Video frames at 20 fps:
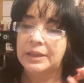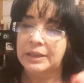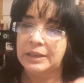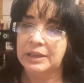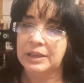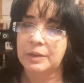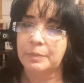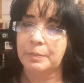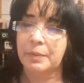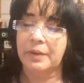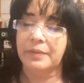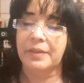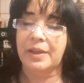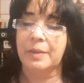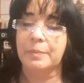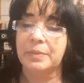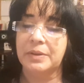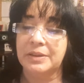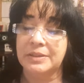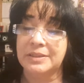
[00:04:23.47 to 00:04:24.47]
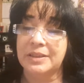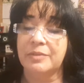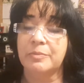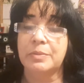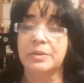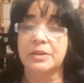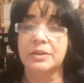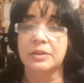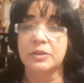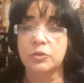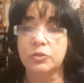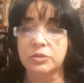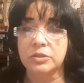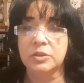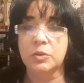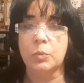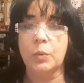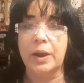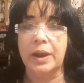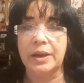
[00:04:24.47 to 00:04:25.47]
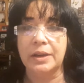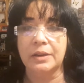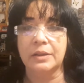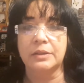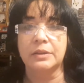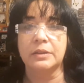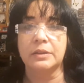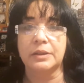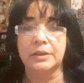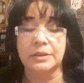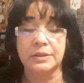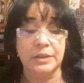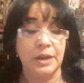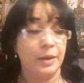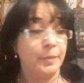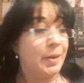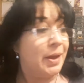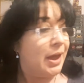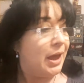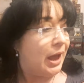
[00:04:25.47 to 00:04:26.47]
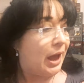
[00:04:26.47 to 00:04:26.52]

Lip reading: keep on that because I've been losing weight a little at a time.